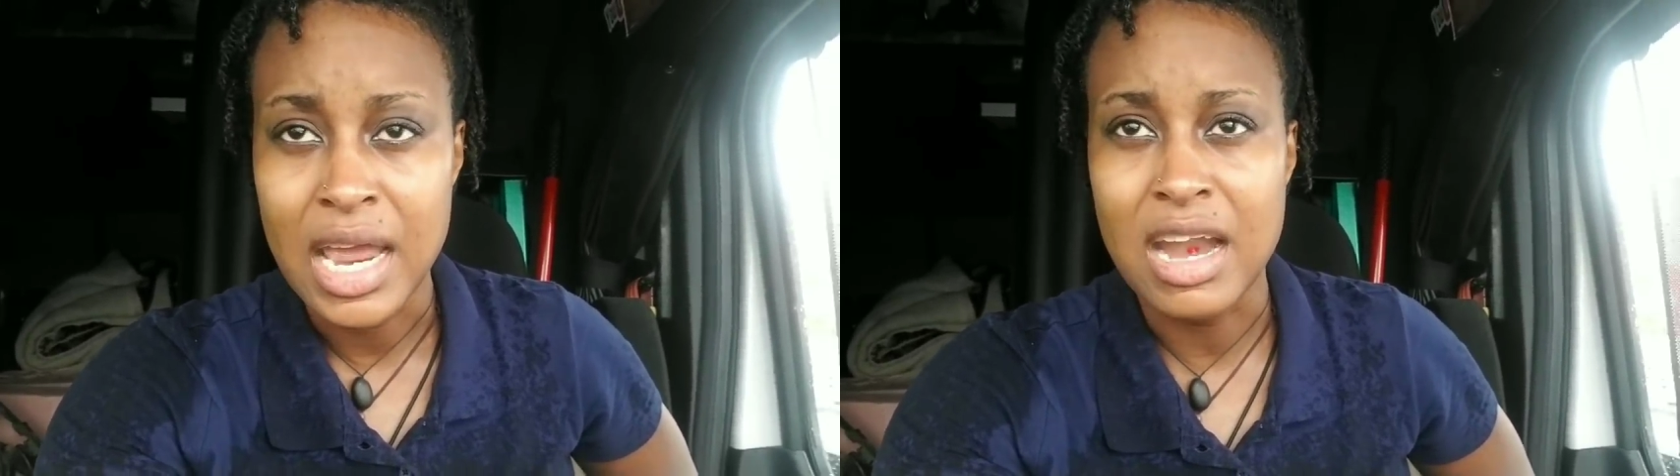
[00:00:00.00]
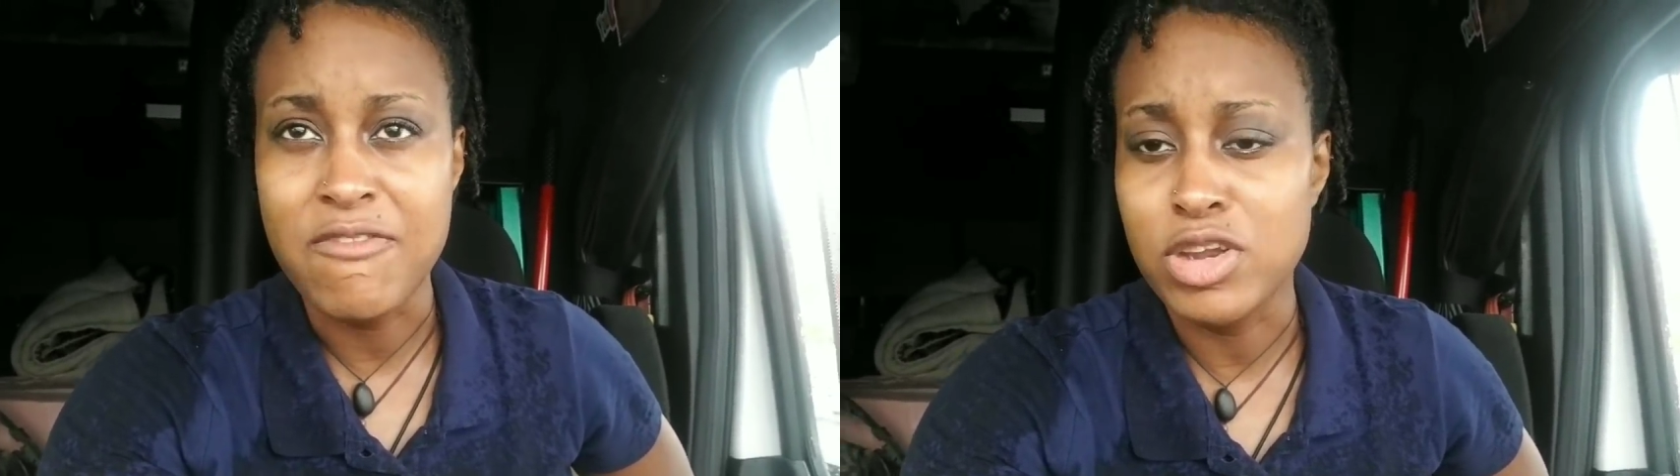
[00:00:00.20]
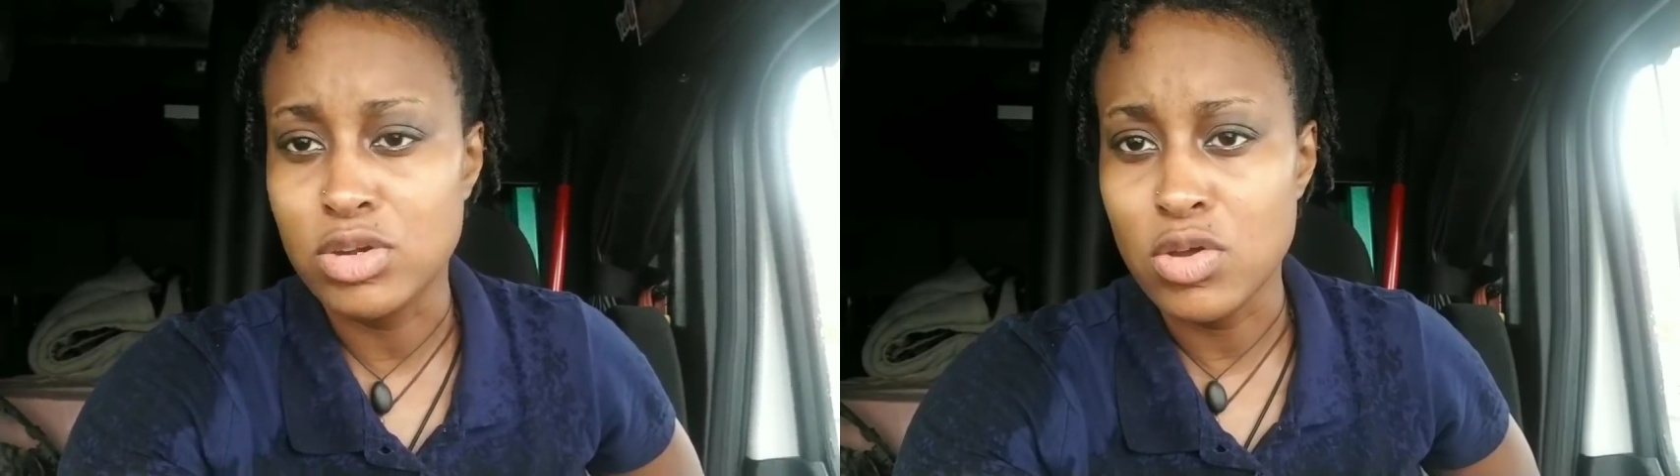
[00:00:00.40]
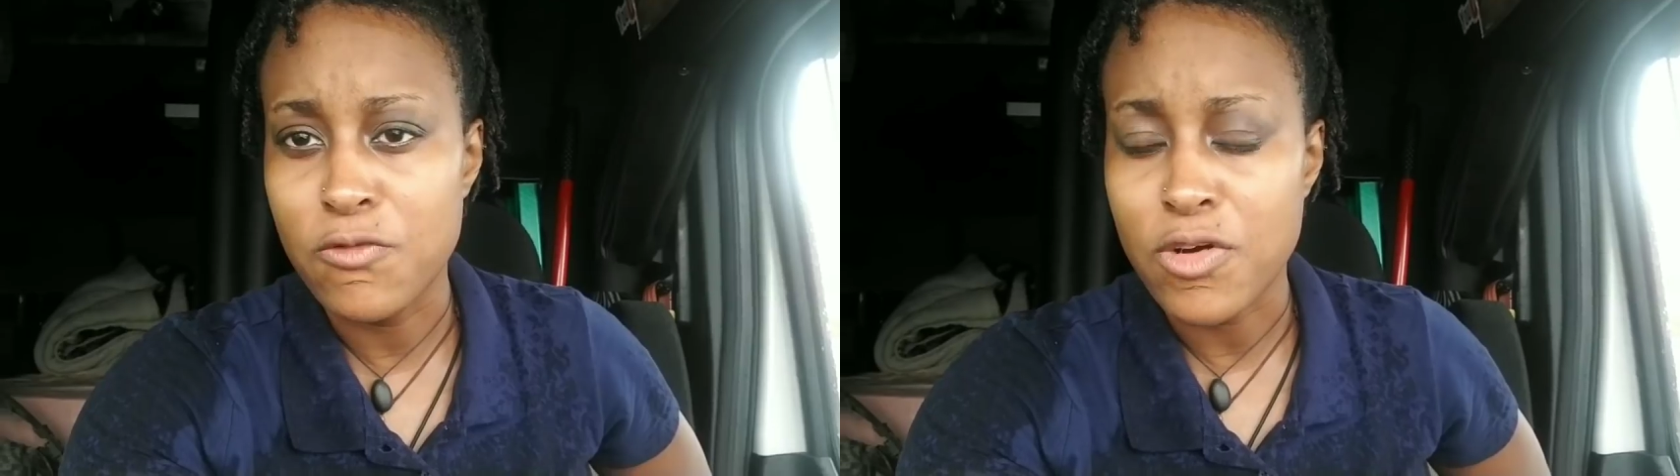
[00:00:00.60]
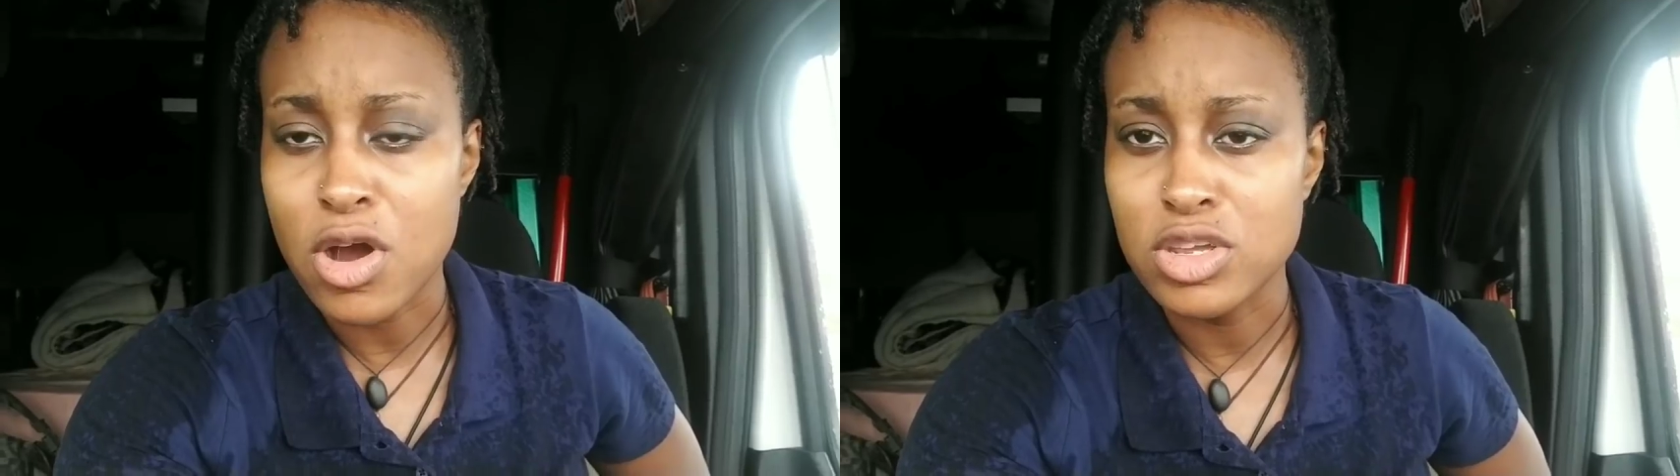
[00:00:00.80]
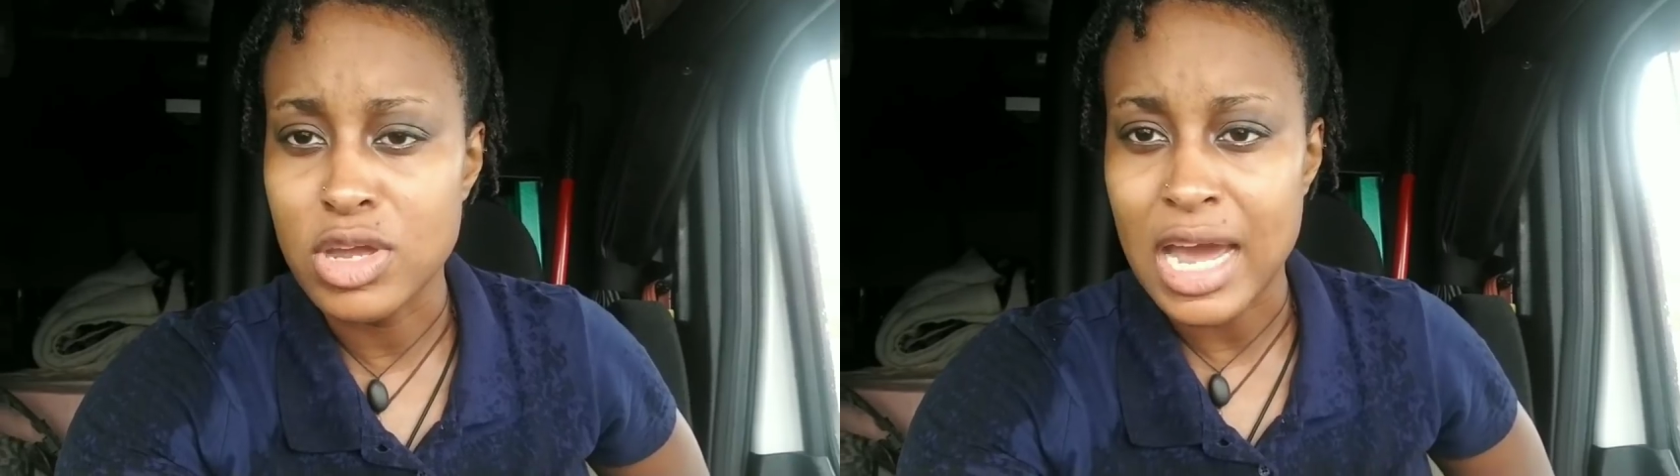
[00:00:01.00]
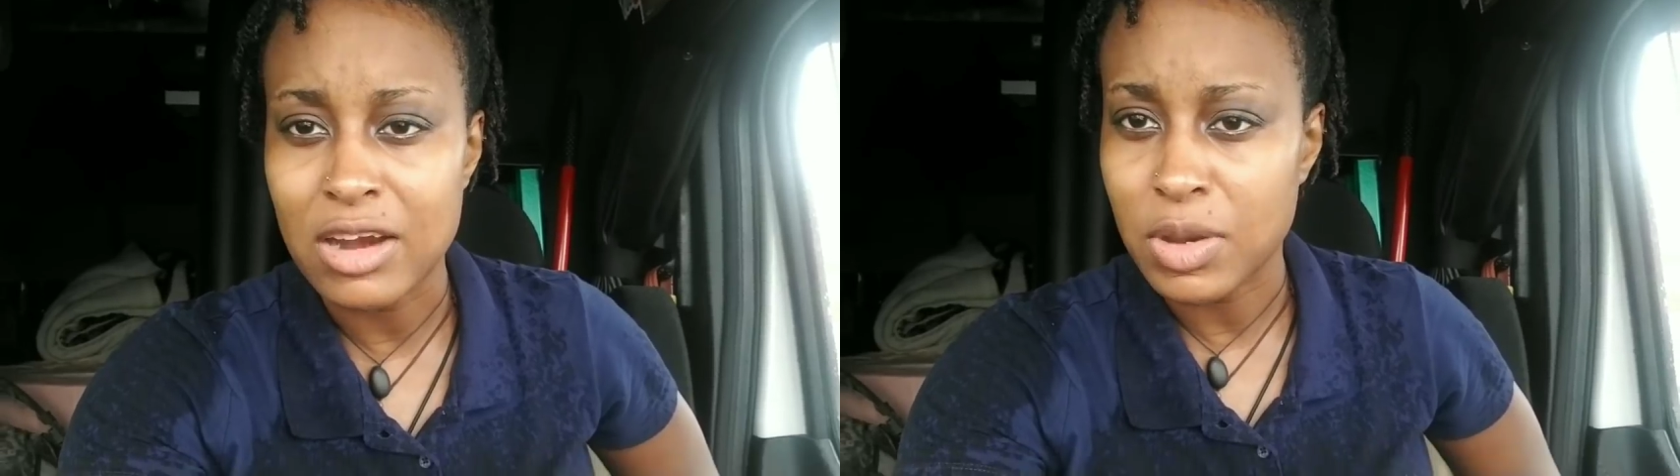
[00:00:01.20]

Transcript: And if you do fall, you got to